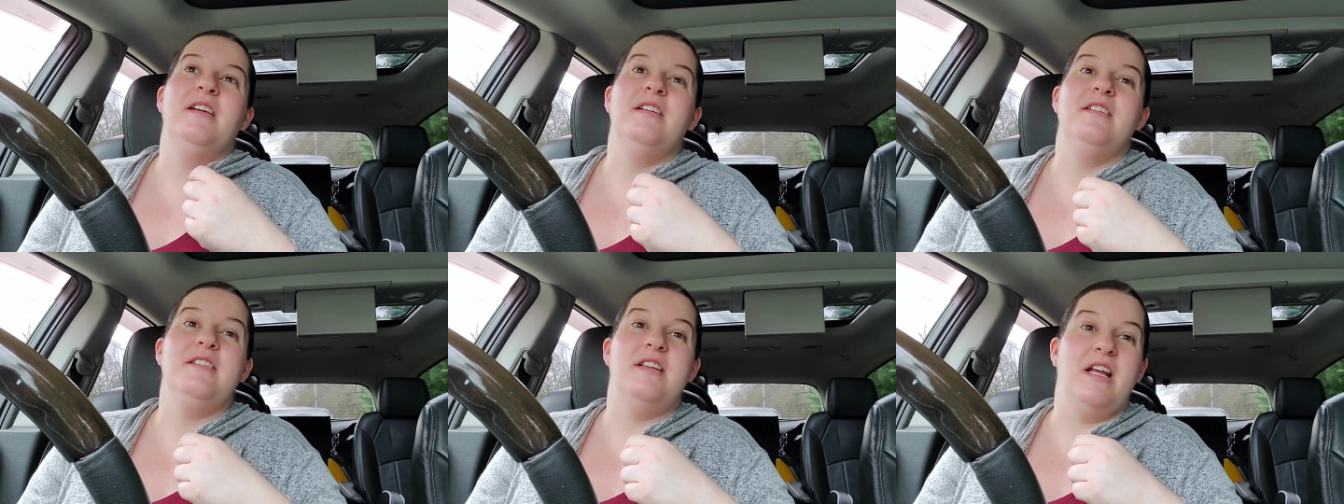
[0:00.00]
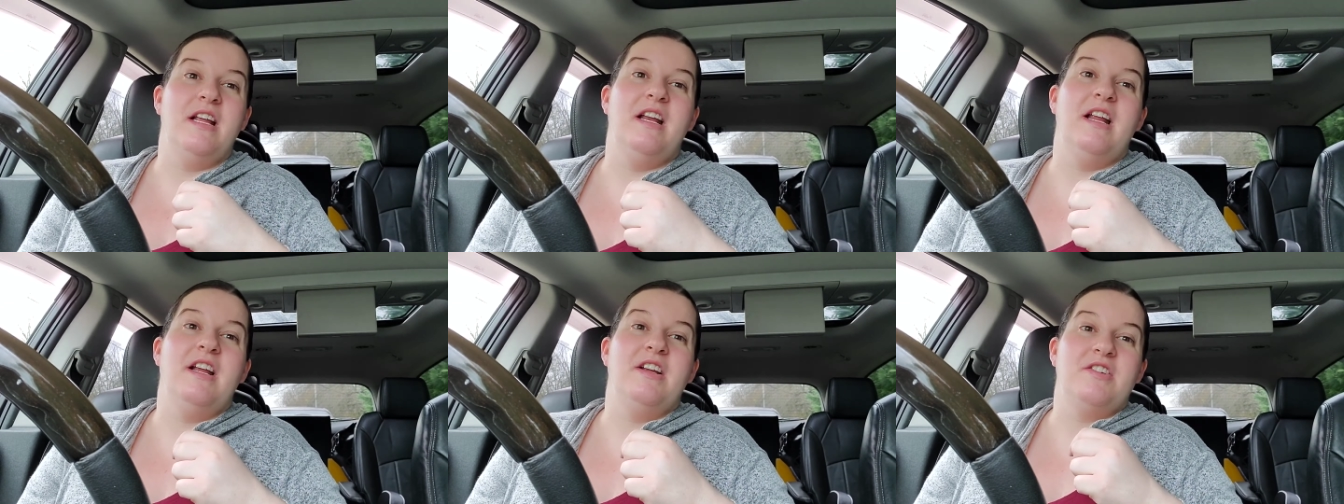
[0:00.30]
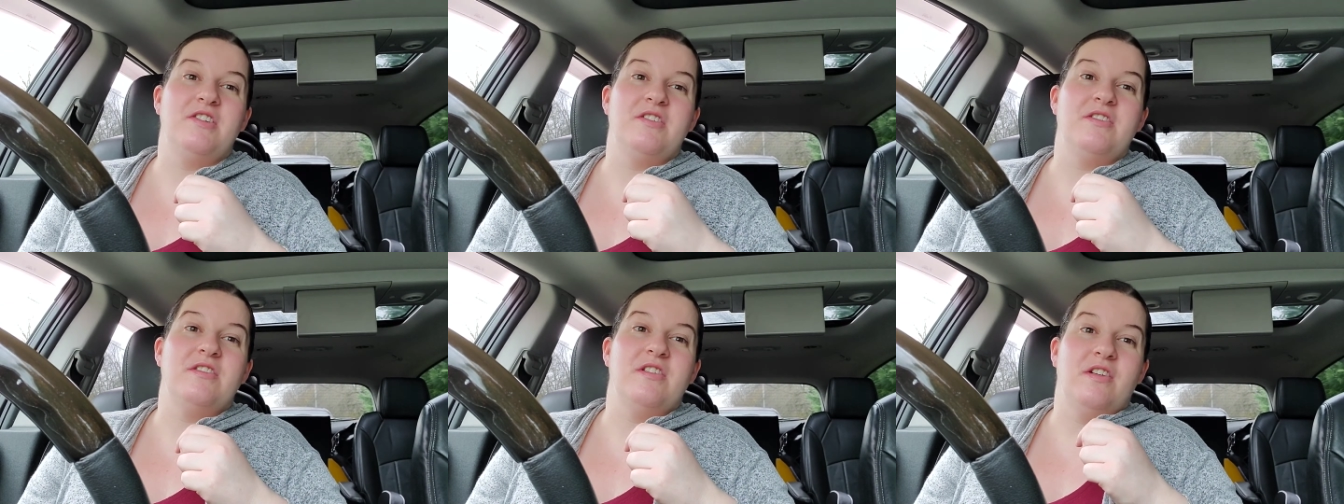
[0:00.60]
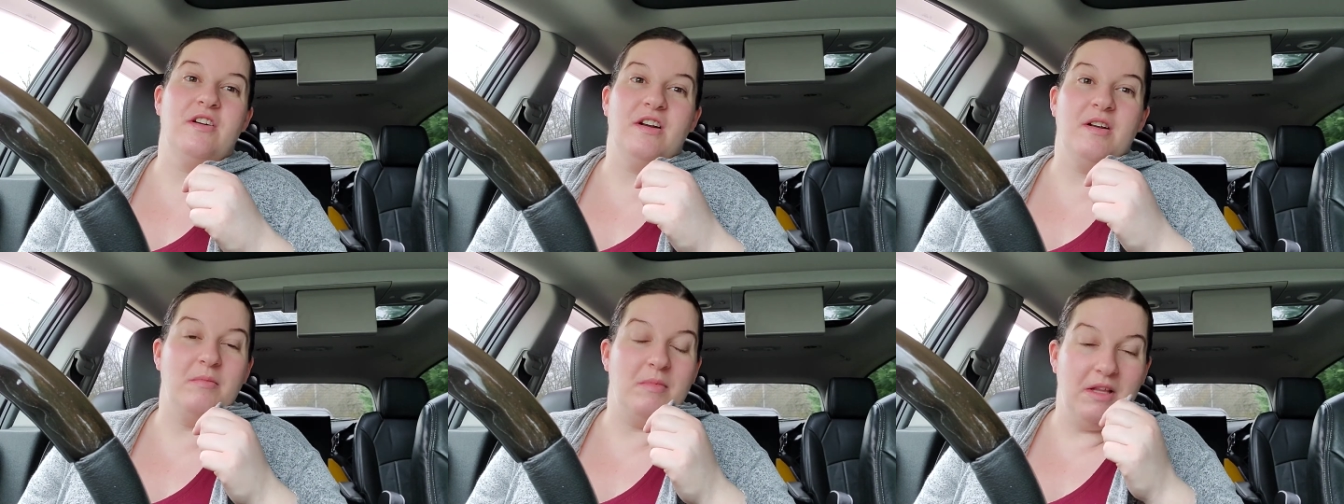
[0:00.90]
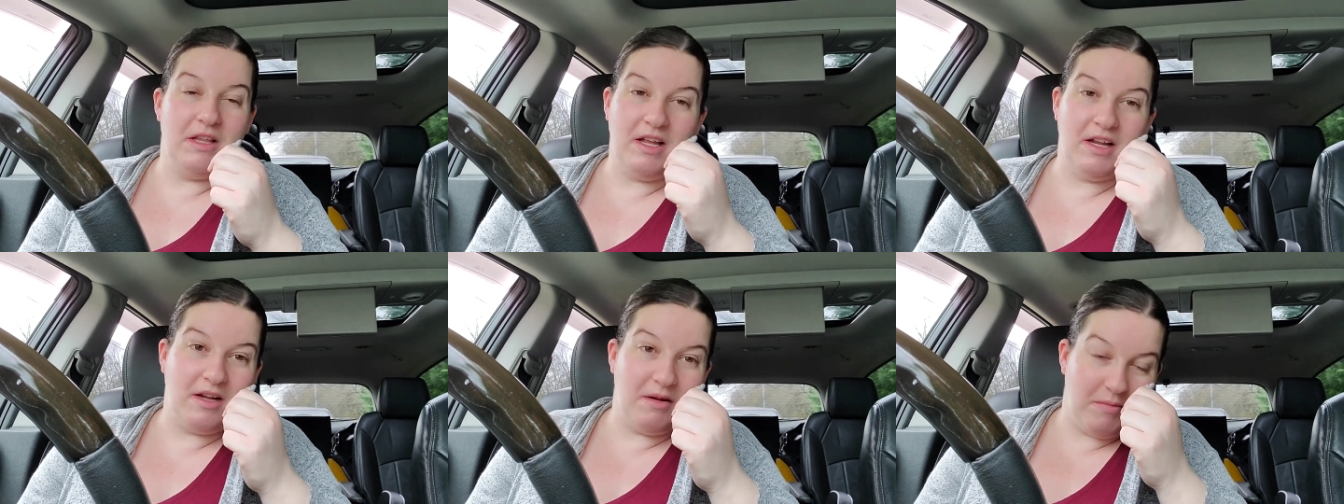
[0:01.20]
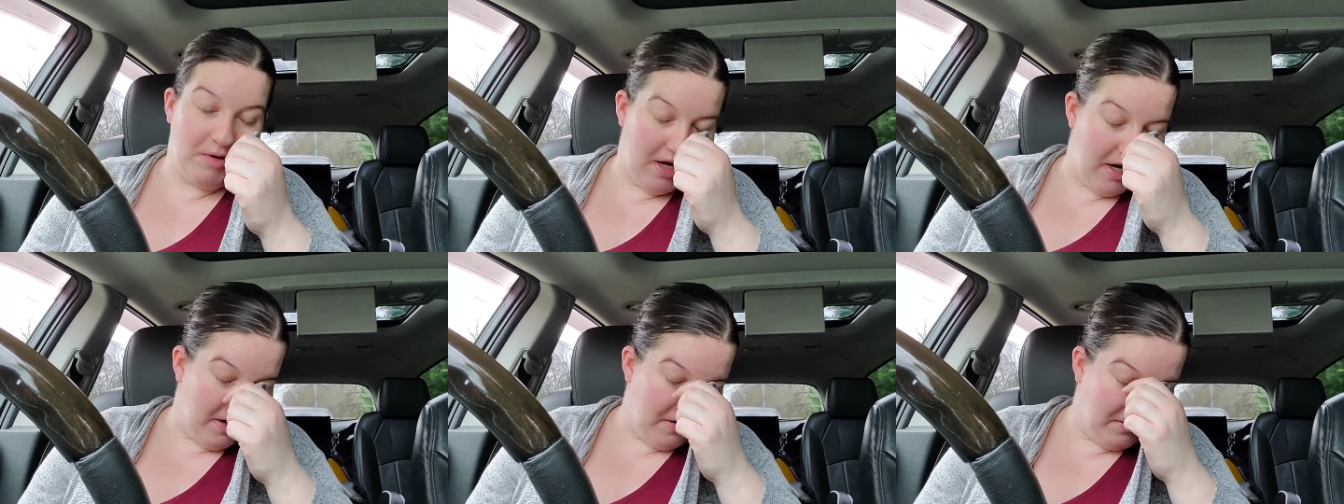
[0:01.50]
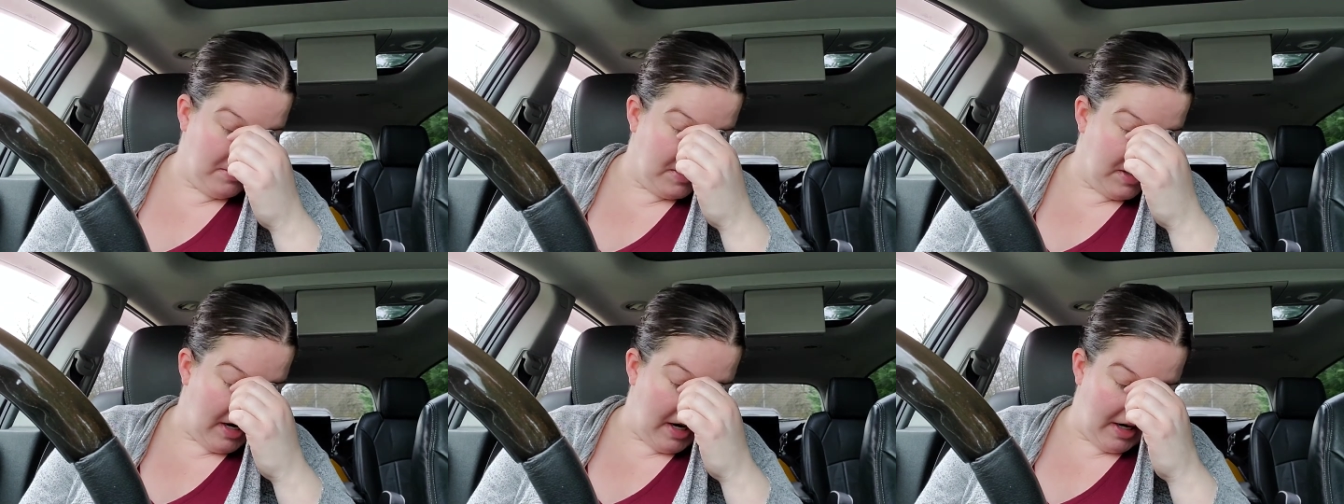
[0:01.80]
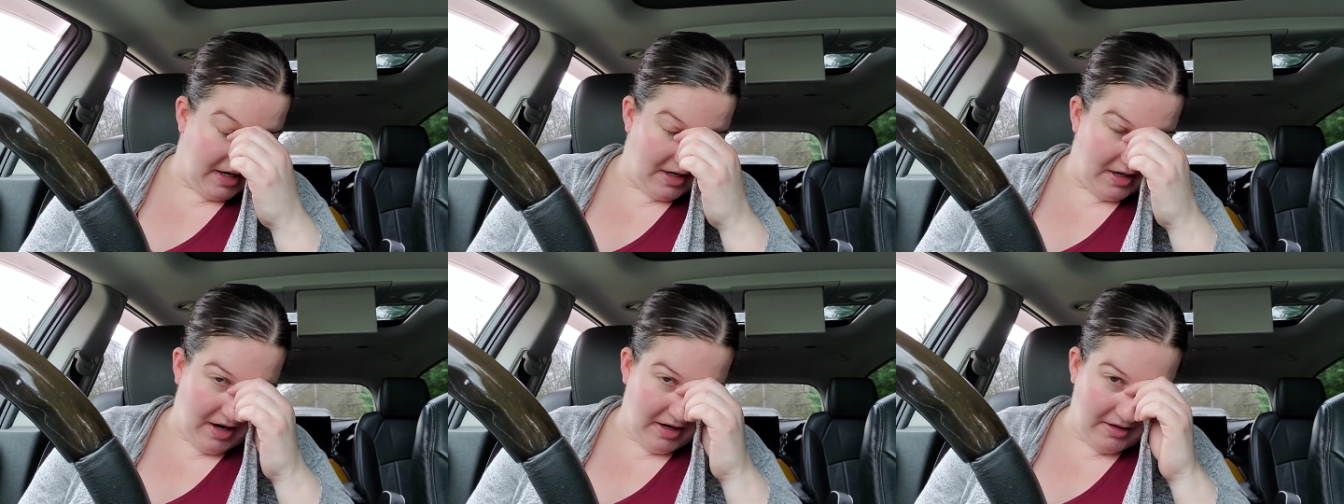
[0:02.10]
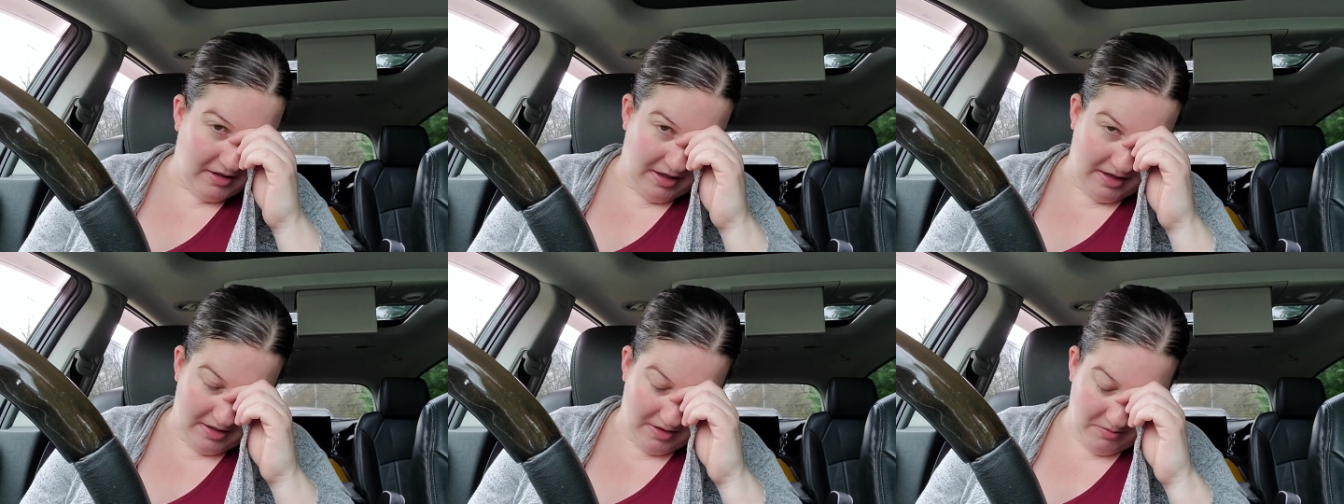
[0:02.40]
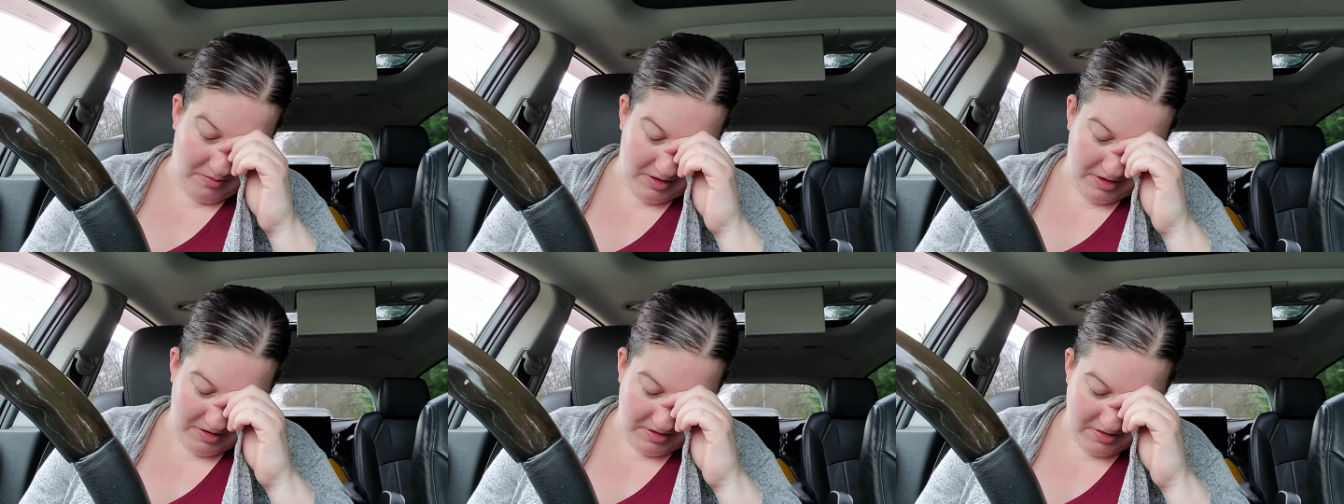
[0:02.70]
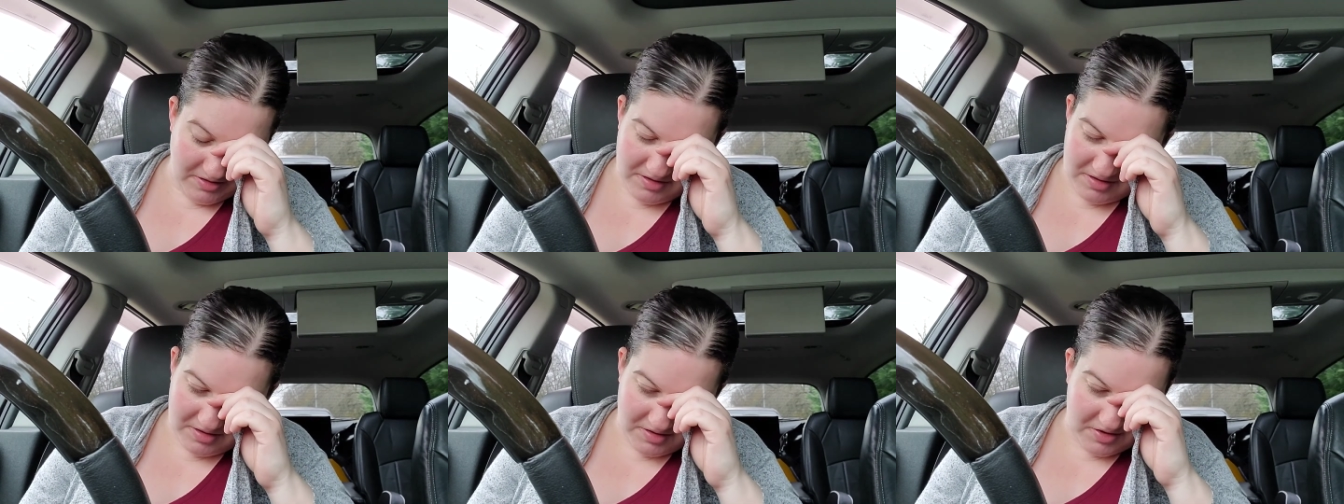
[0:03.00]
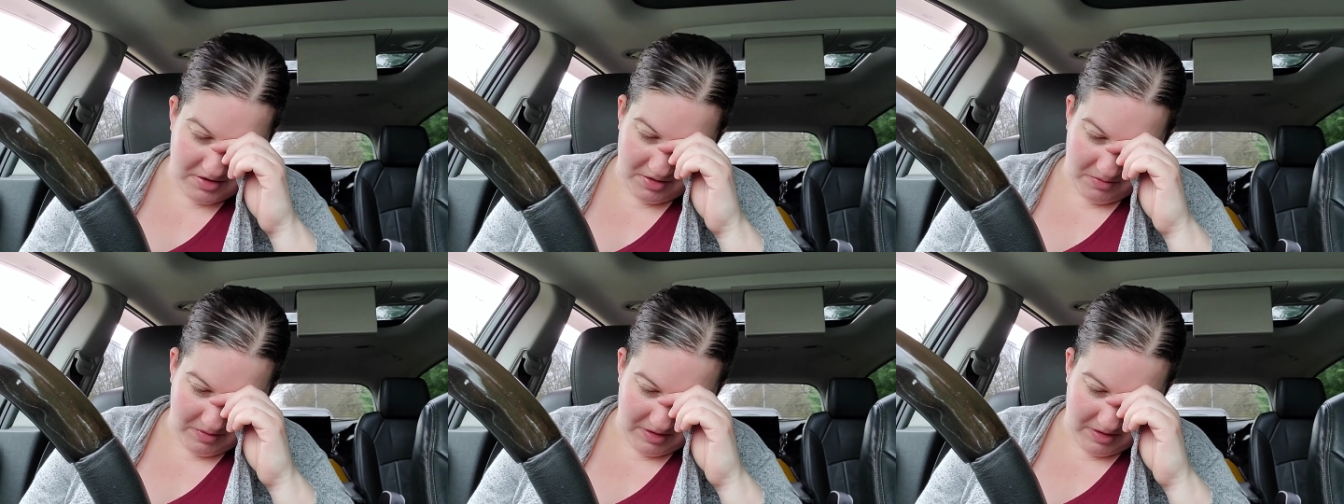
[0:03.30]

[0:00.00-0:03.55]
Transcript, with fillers: teenagers are going to be like in my house. I, I kind of want, just don't